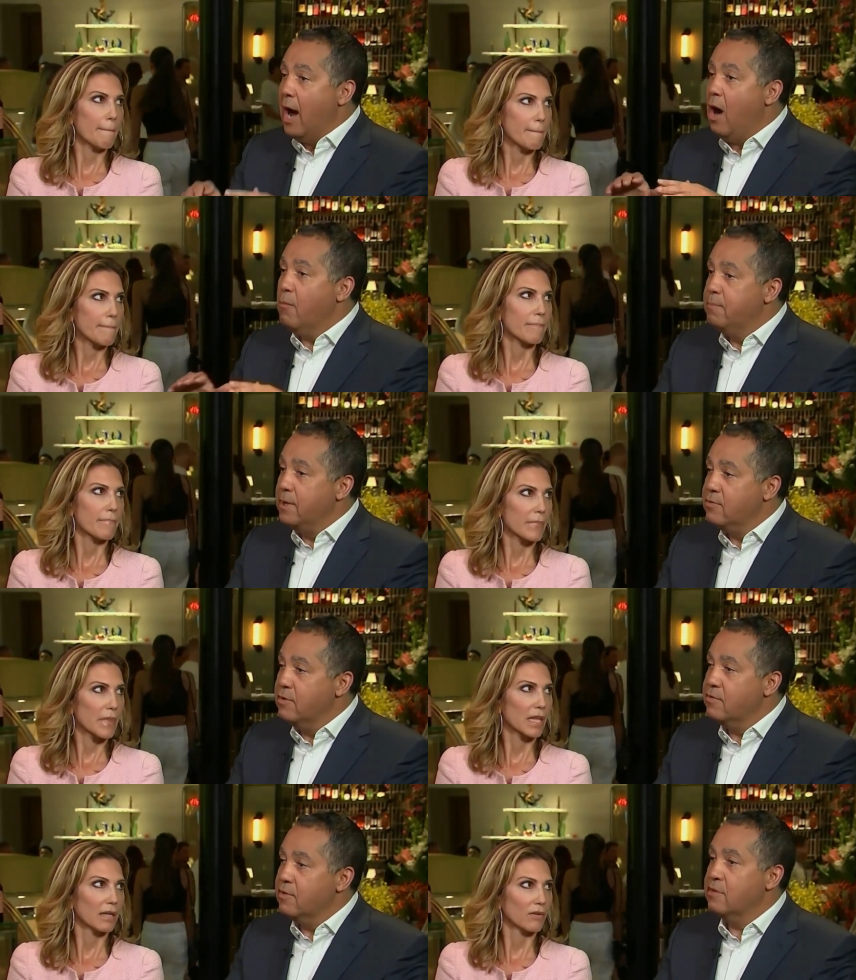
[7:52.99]
Speaker 1: Our
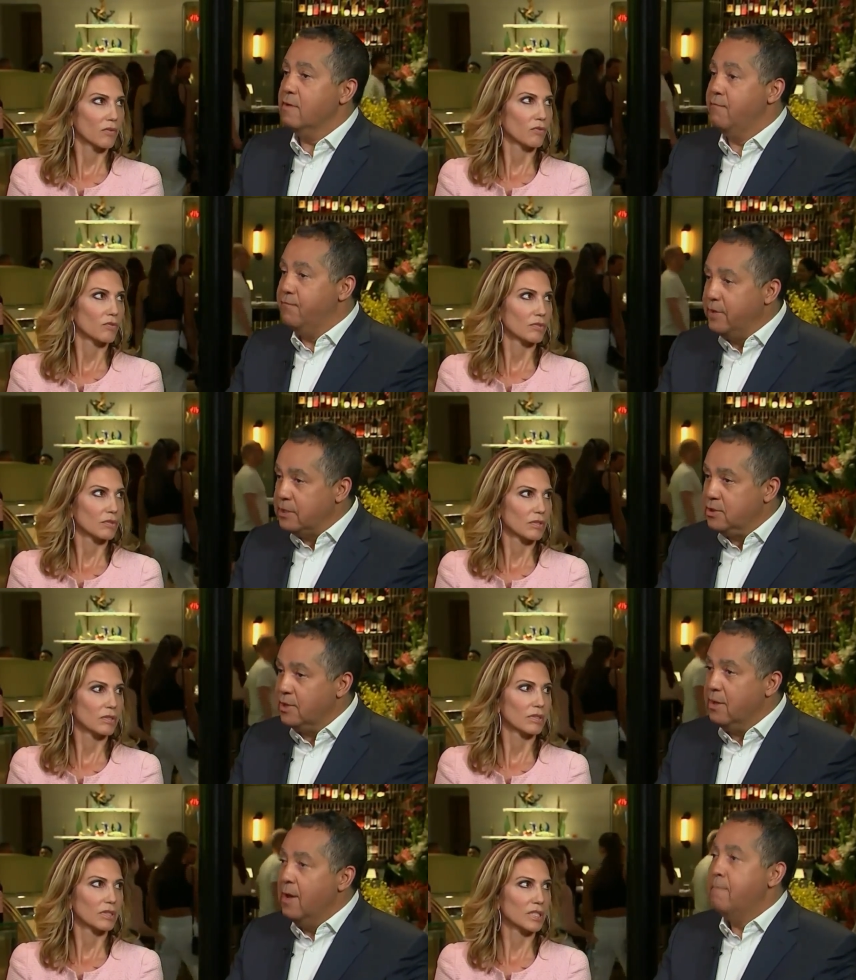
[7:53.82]
business is
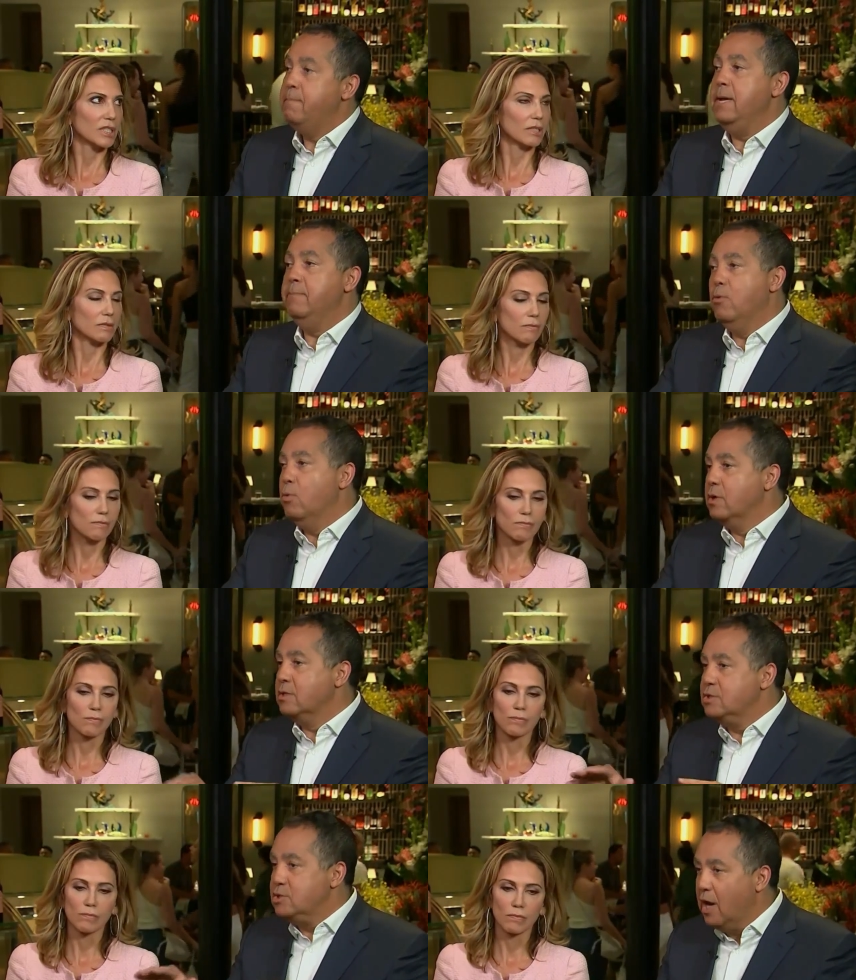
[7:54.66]
efficient. People
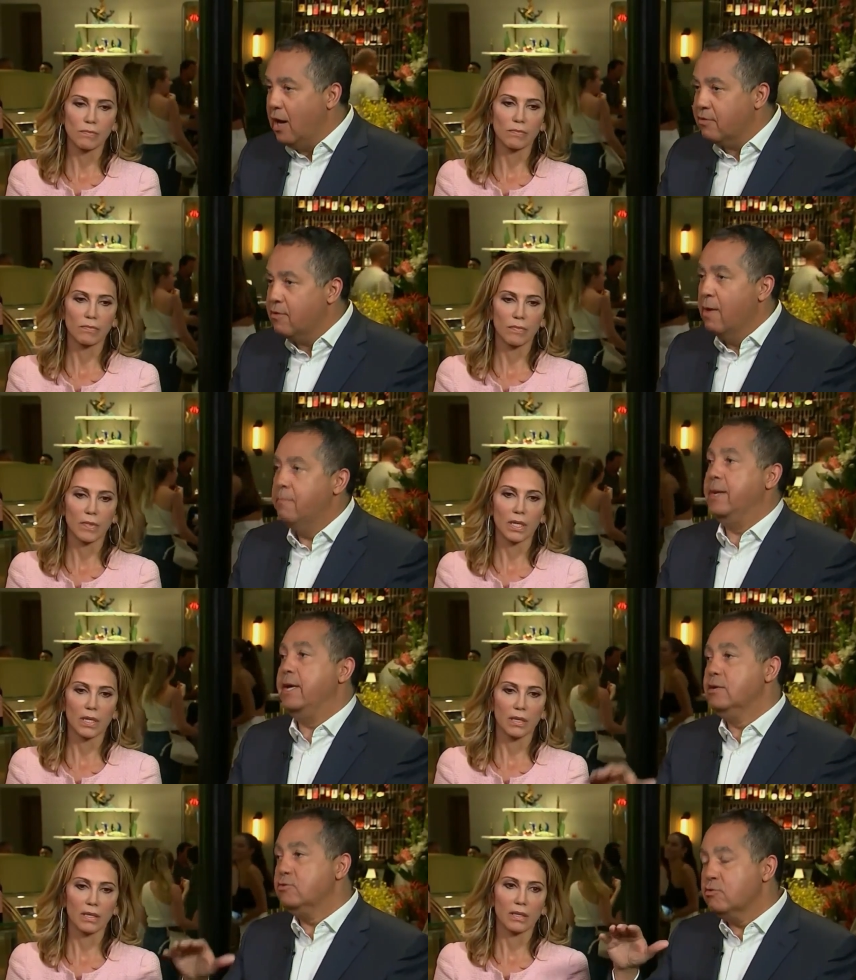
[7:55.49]
will adjust,
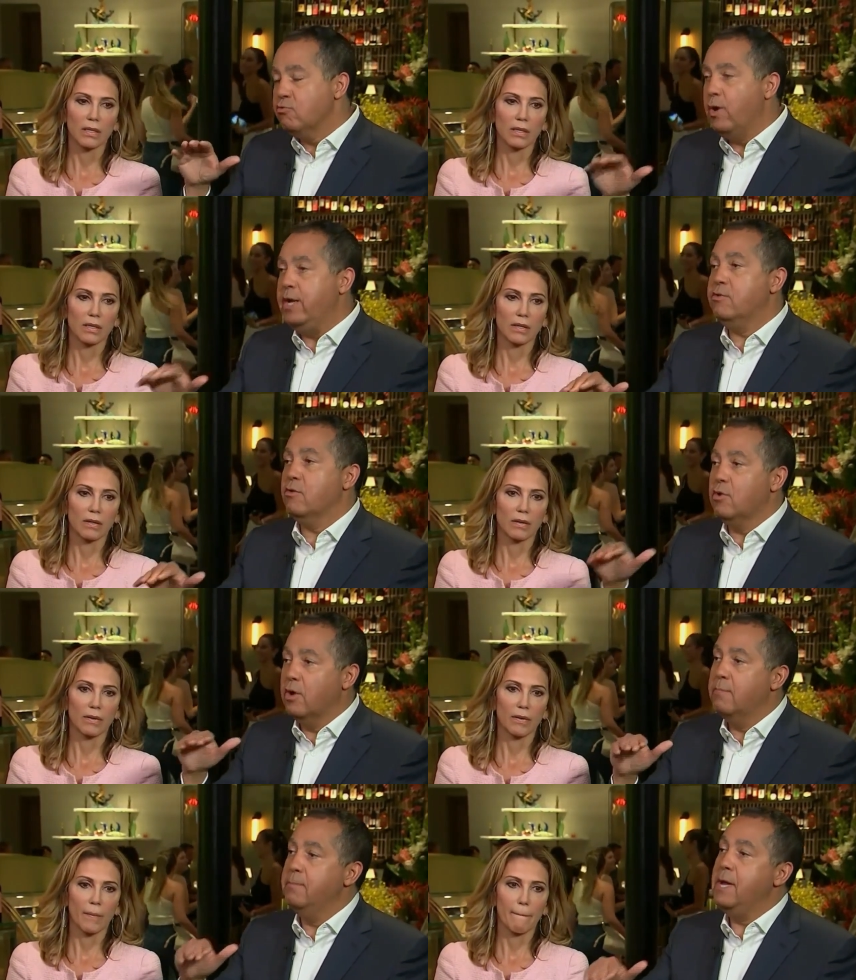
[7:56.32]
but interest rates
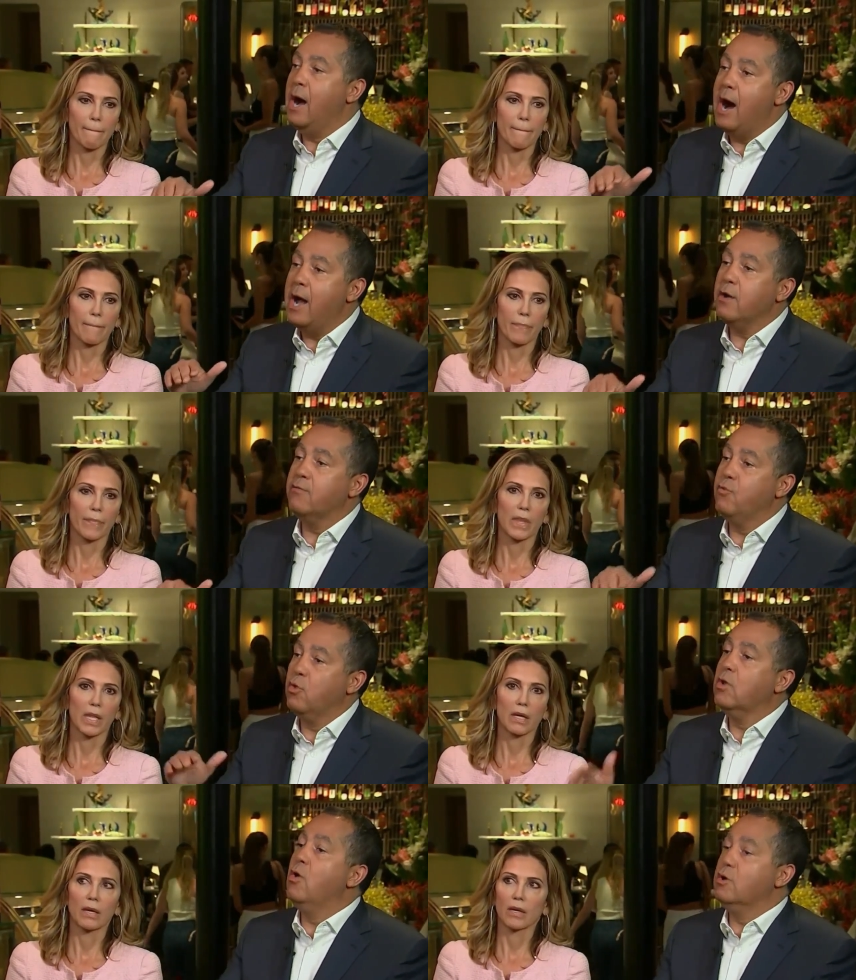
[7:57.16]
are going to be higher
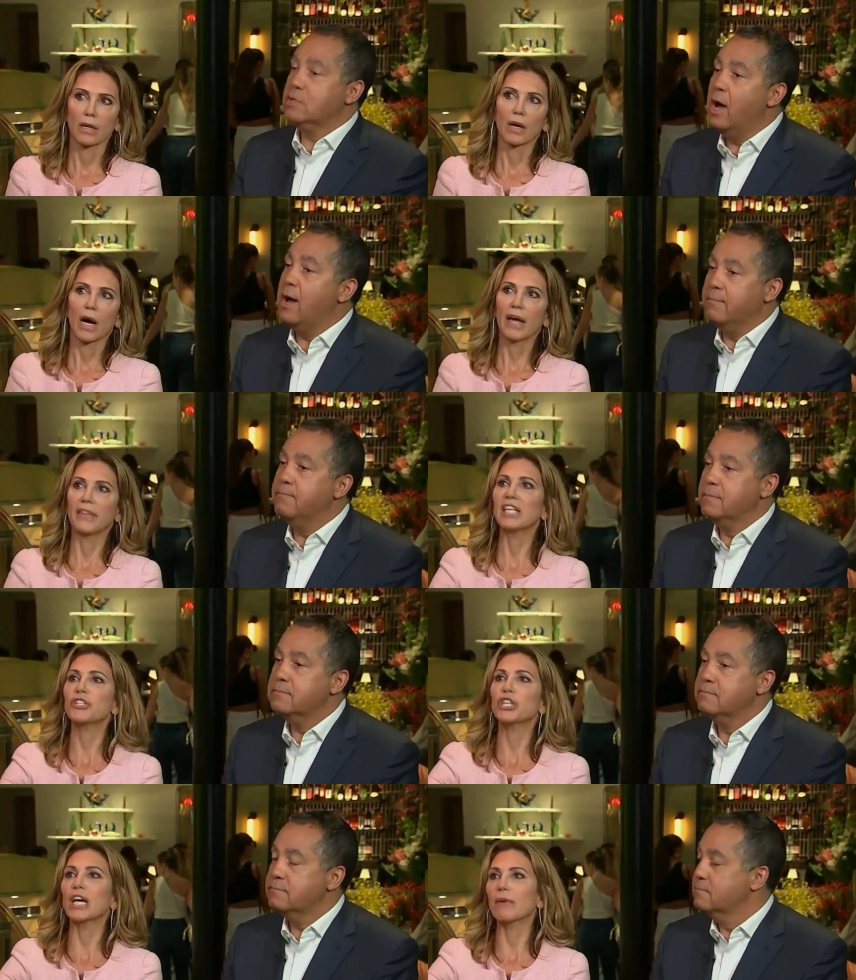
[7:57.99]
for a long time. And
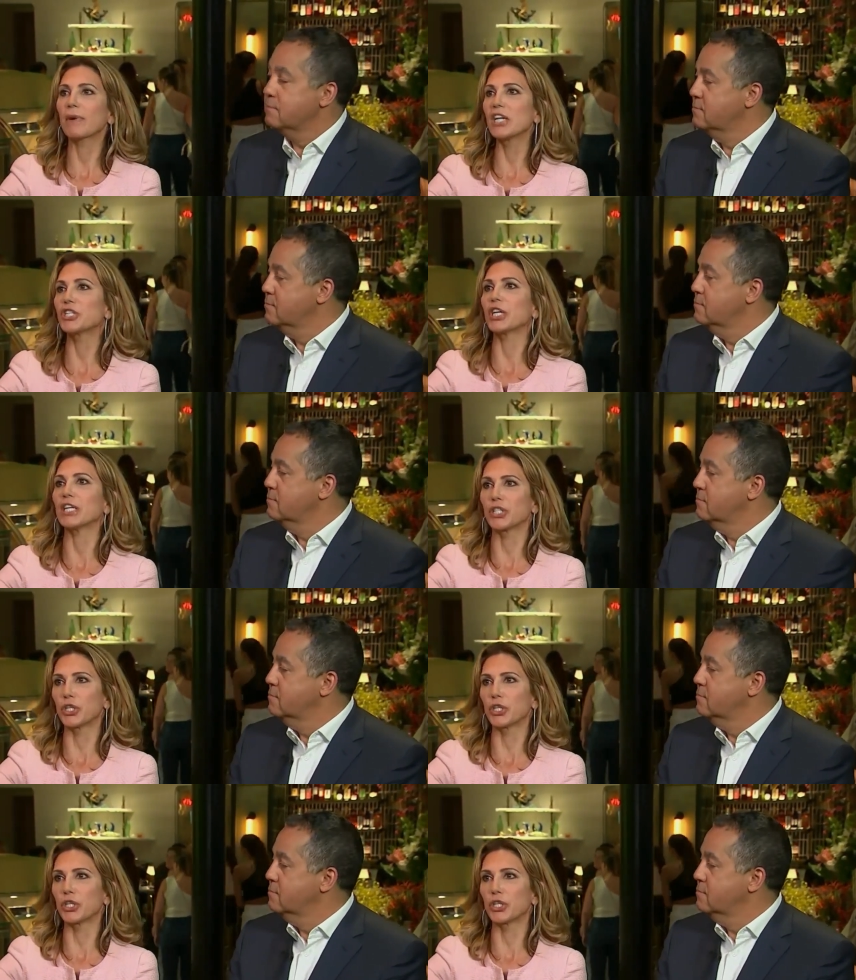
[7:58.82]
this generation